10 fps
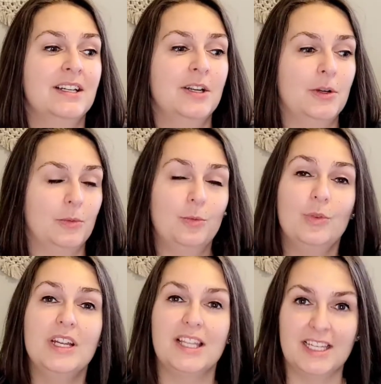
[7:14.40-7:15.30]

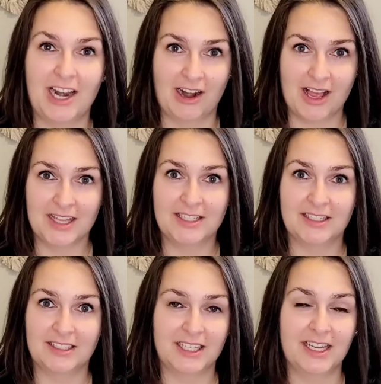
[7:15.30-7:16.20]
really
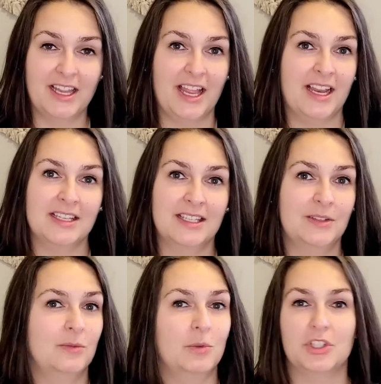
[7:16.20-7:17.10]
drastically, it
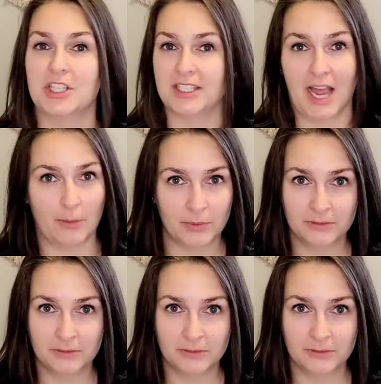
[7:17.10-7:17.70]
will just snap.